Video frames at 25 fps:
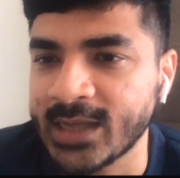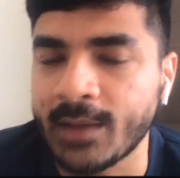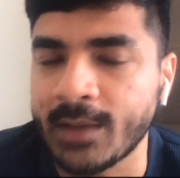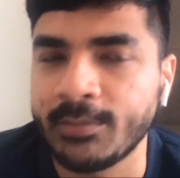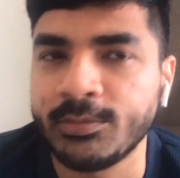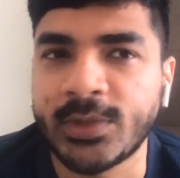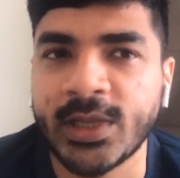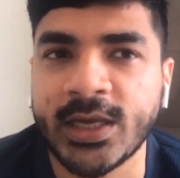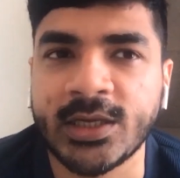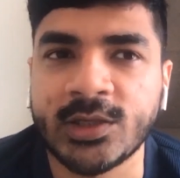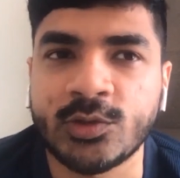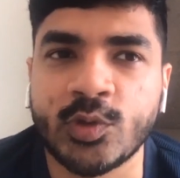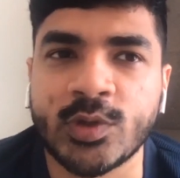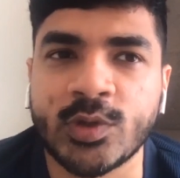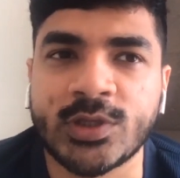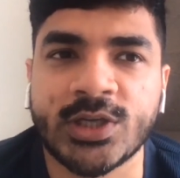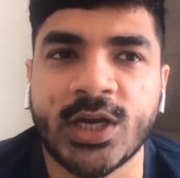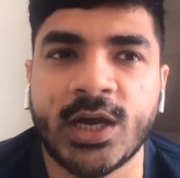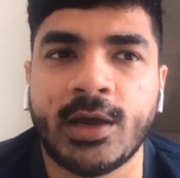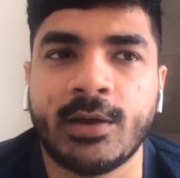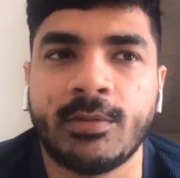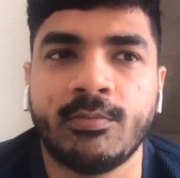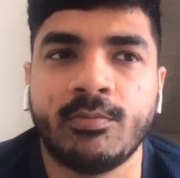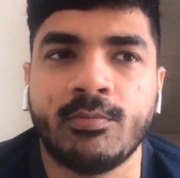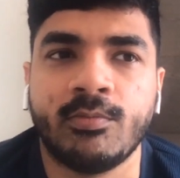some things which
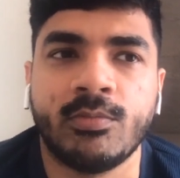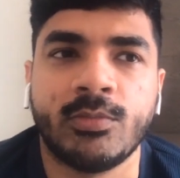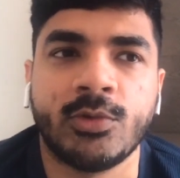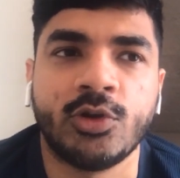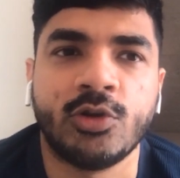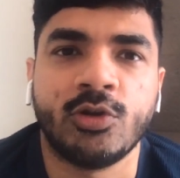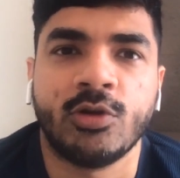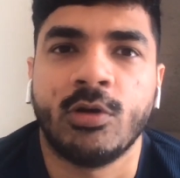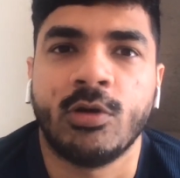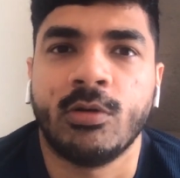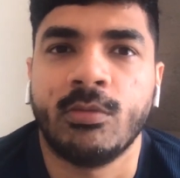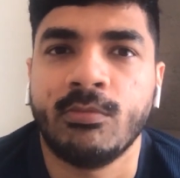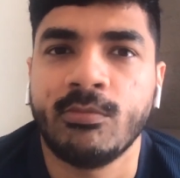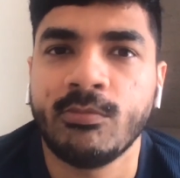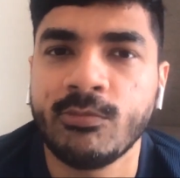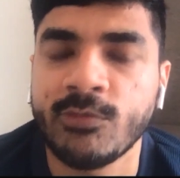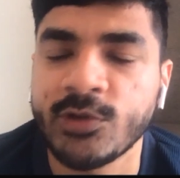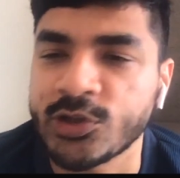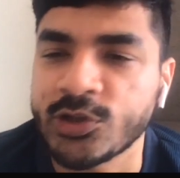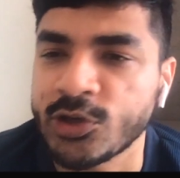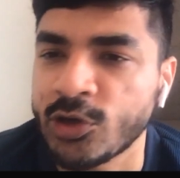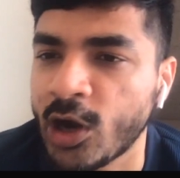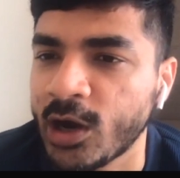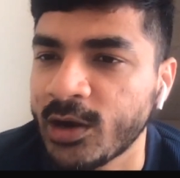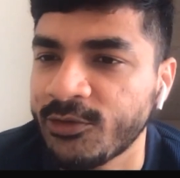are,
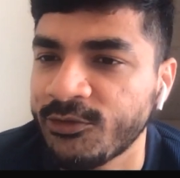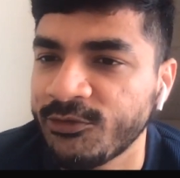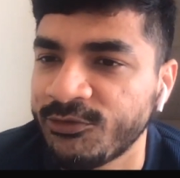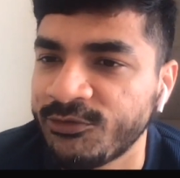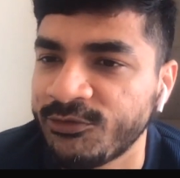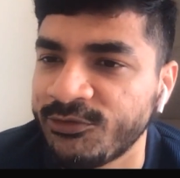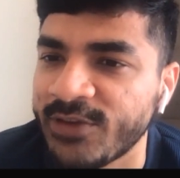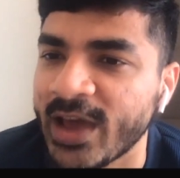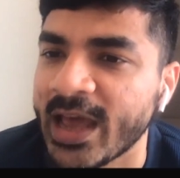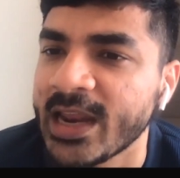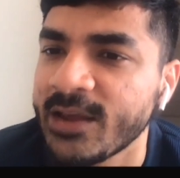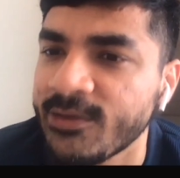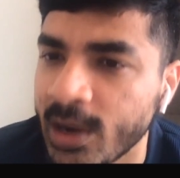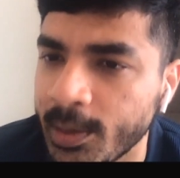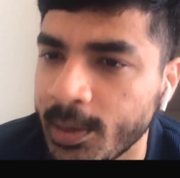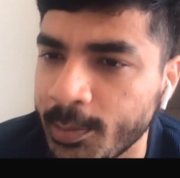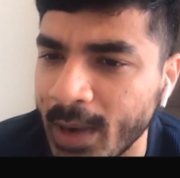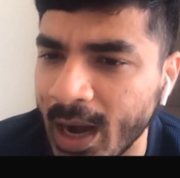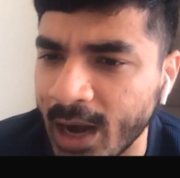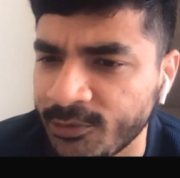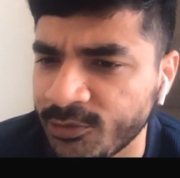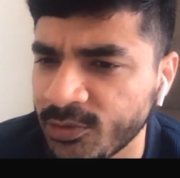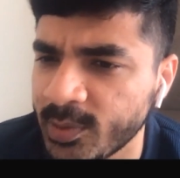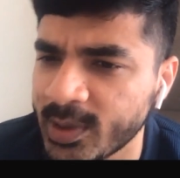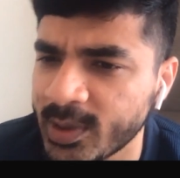which are not very well
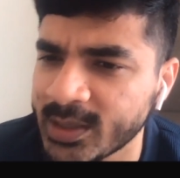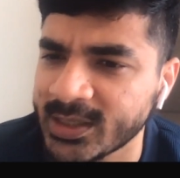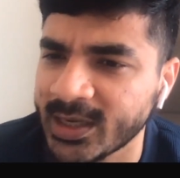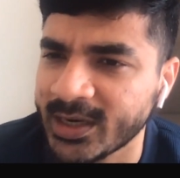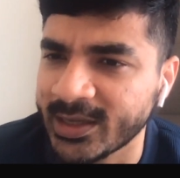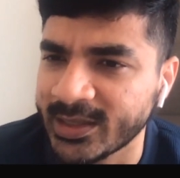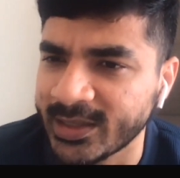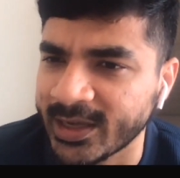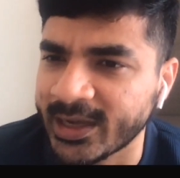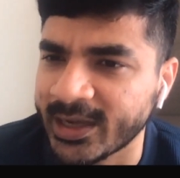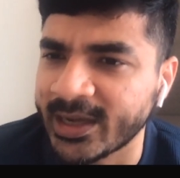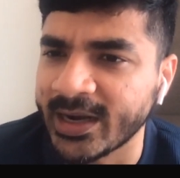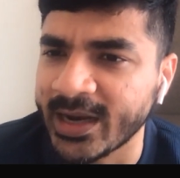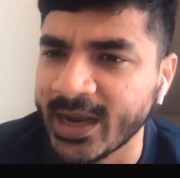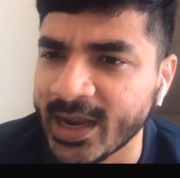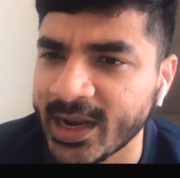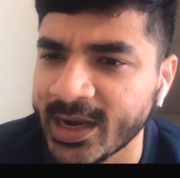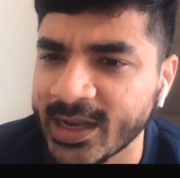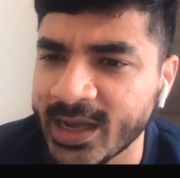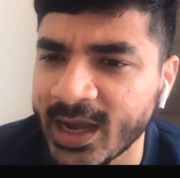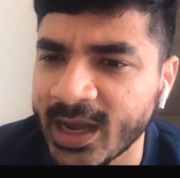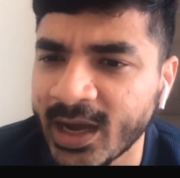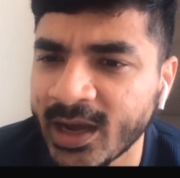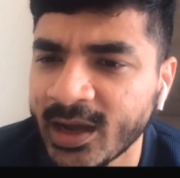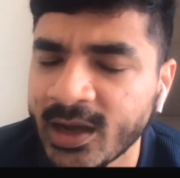platformized, are in the gray
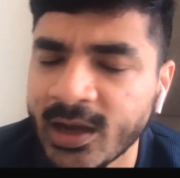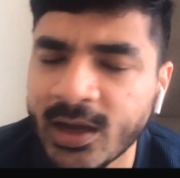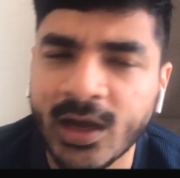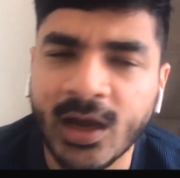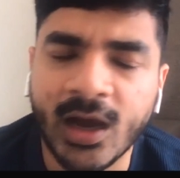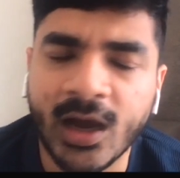area.